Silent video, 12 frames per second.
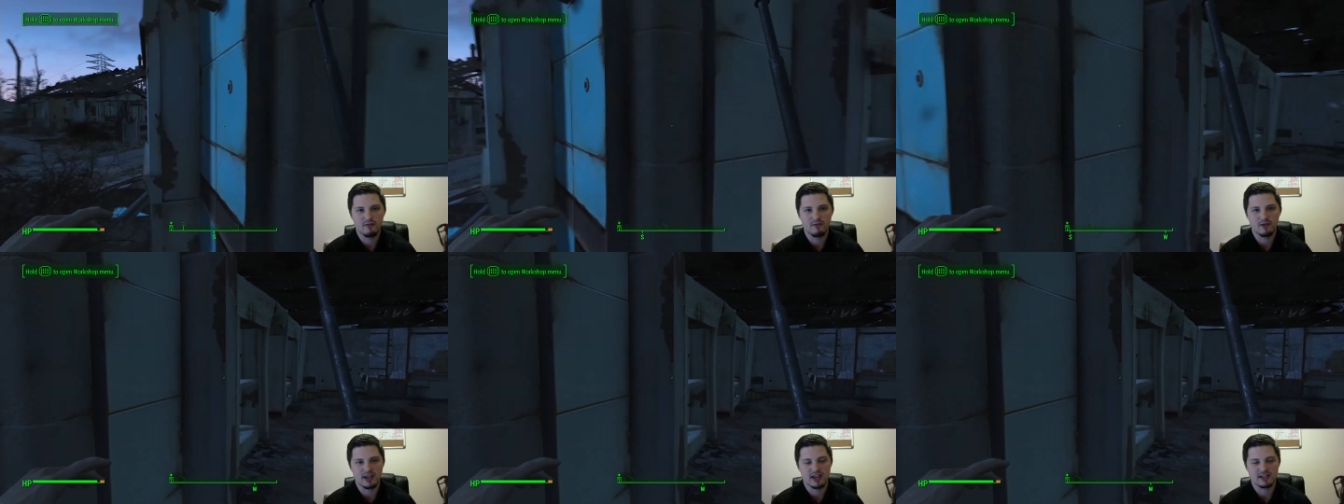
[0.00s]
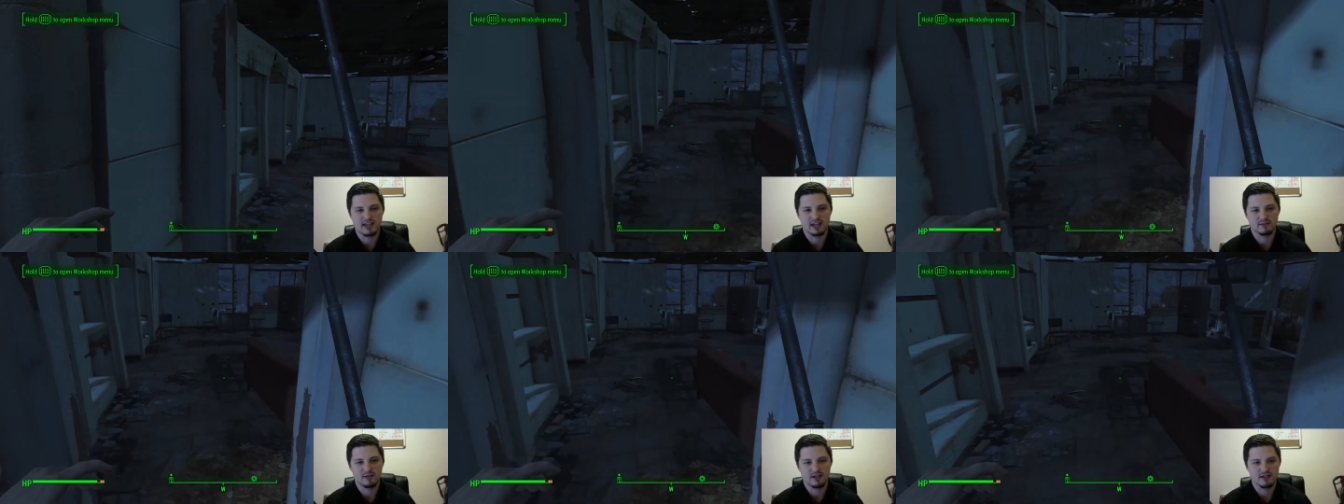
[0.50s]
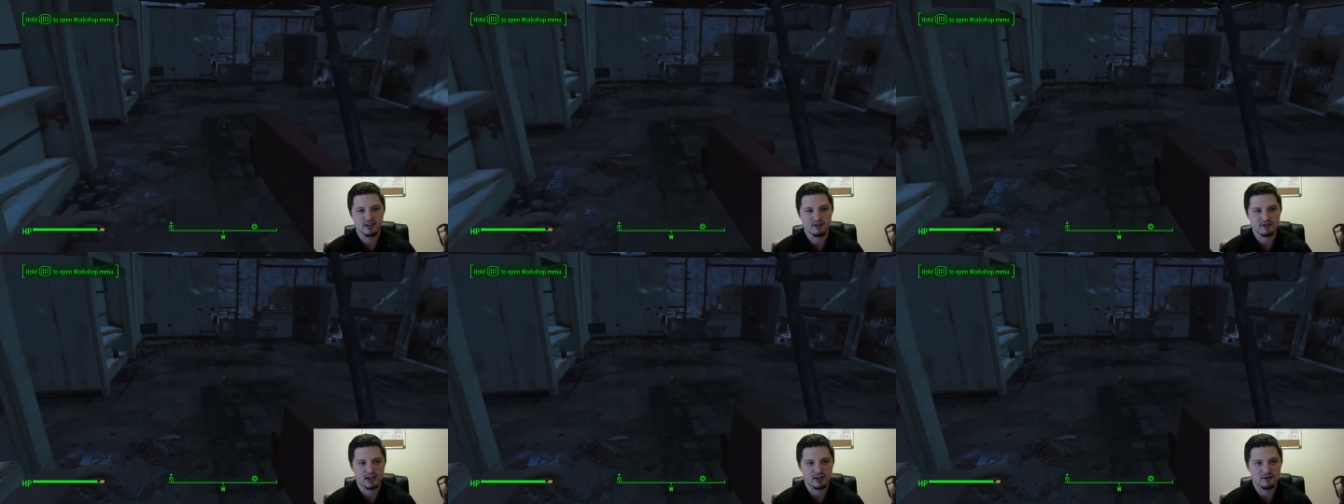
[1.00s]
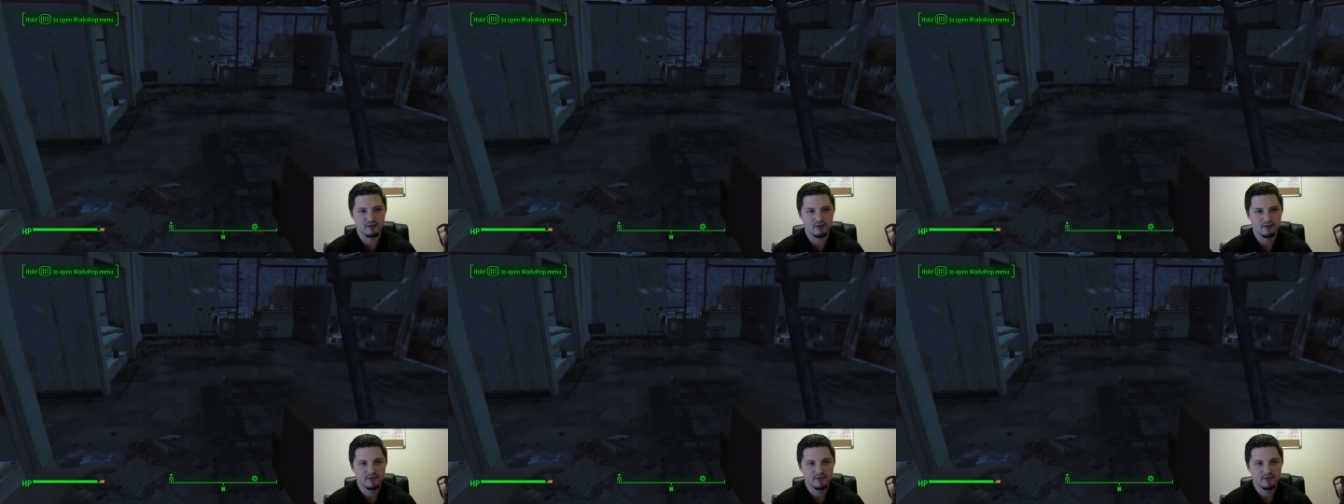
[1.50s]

when they attacked me, so that was kind of cool.